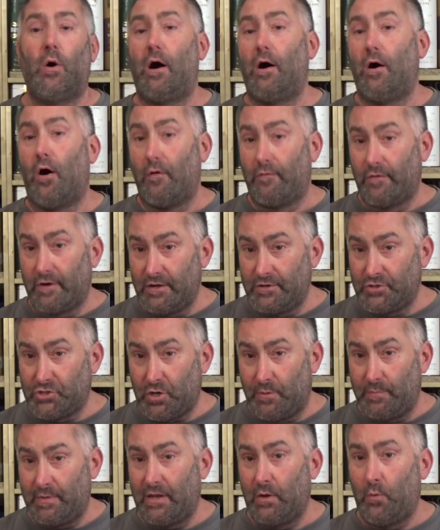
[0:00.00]
Overhand
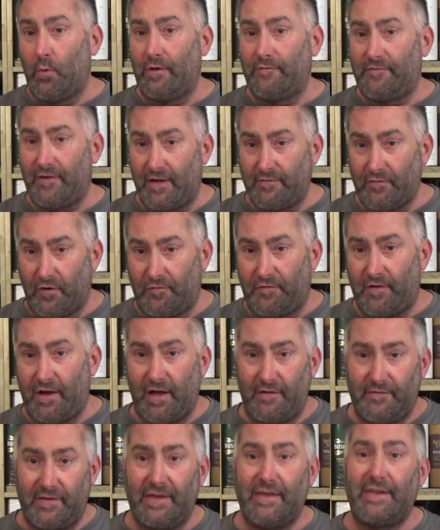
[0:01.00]
Germany
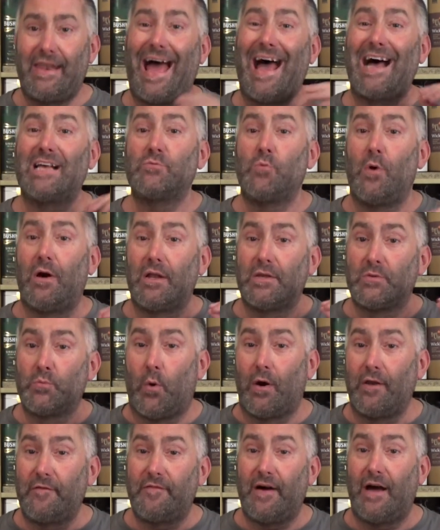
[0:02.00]
1505 hit as well as
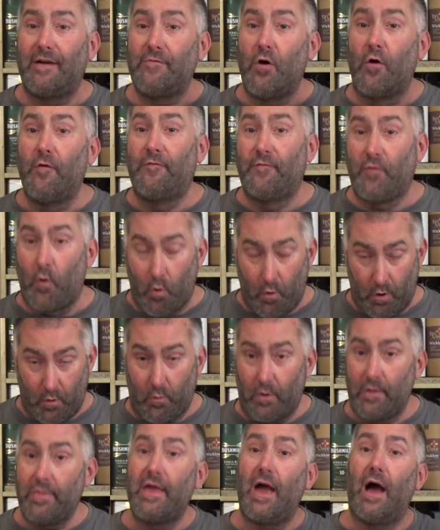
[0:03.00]
1504.
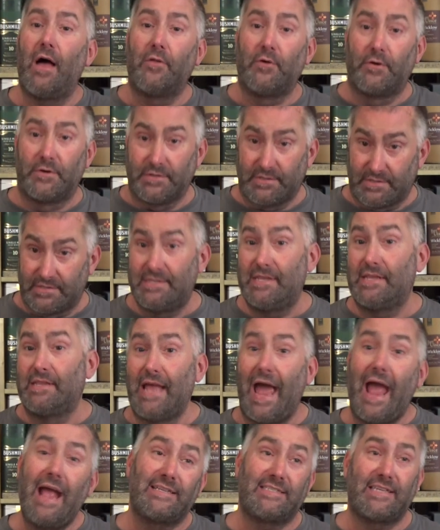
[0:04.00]
Where the others
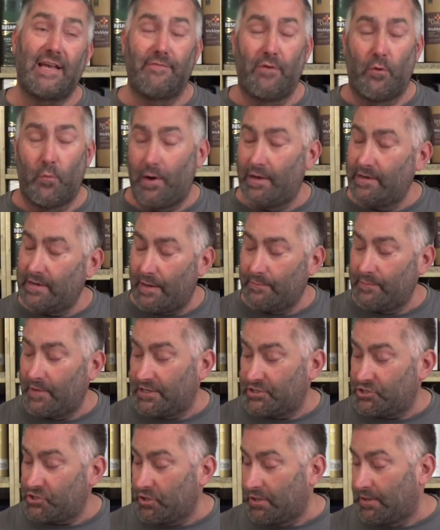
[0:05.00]
seven went, I'm not
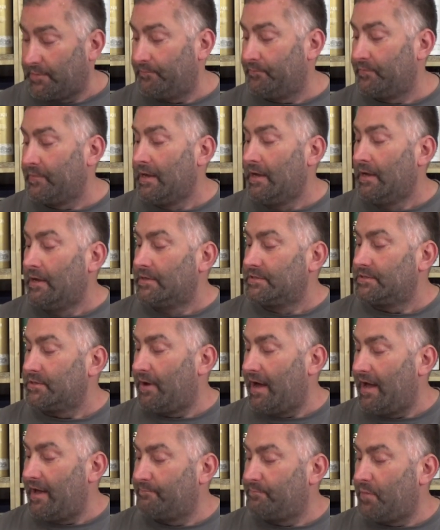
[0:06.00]
sure. So
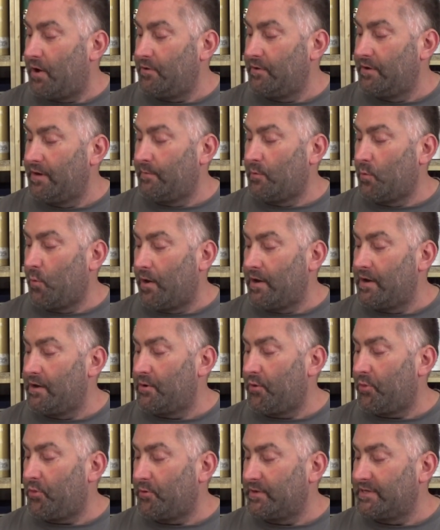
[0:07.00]
I have bottle number
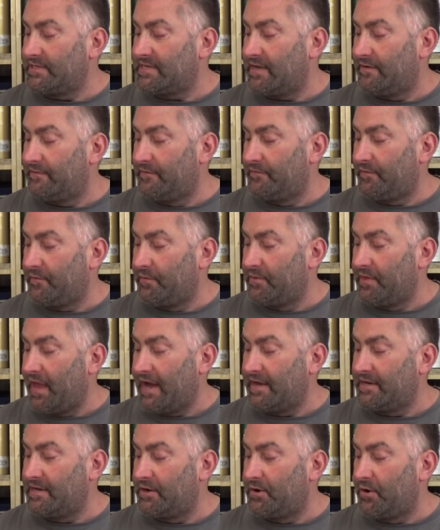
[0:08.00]
137 from
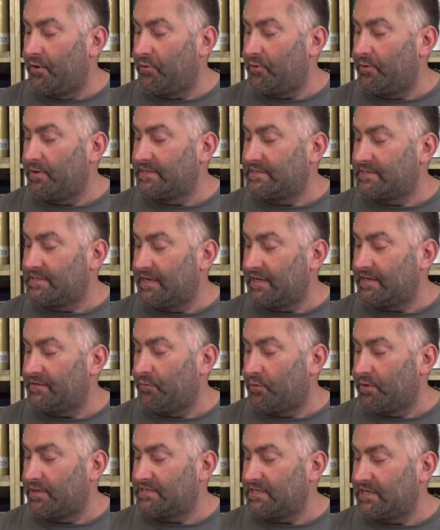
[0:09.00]
936,
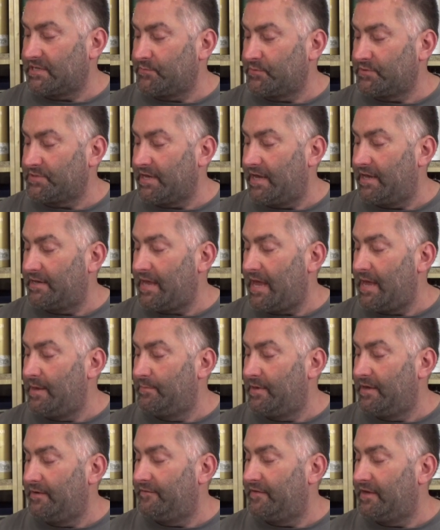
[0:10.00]
46%
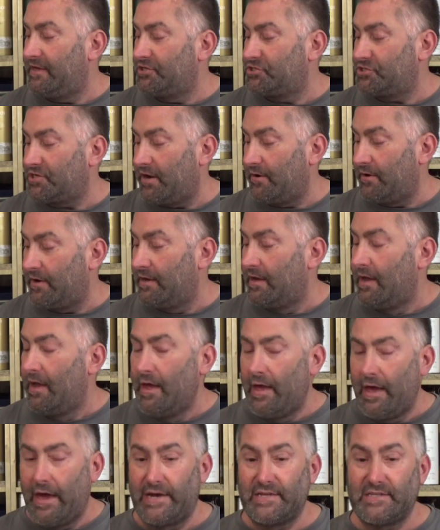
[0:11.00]
ABV sherry,
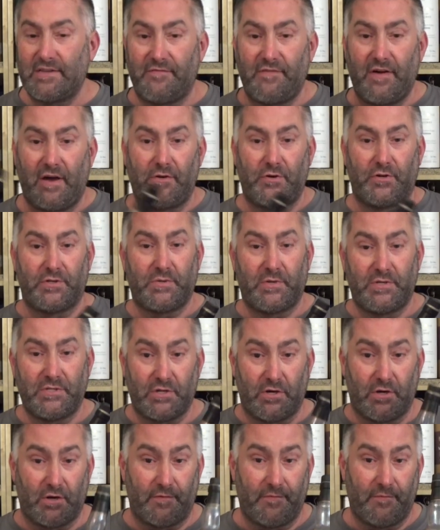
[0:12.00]
and it's a Founder's
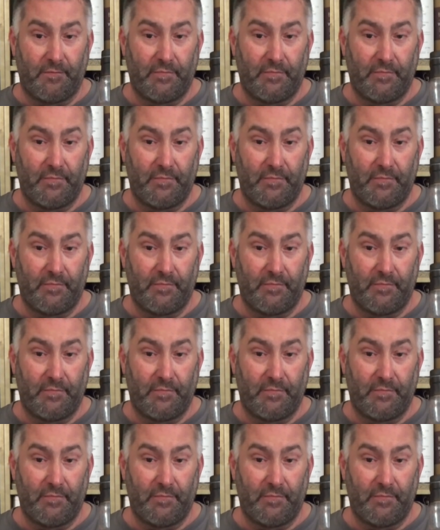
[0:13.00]
Reserve.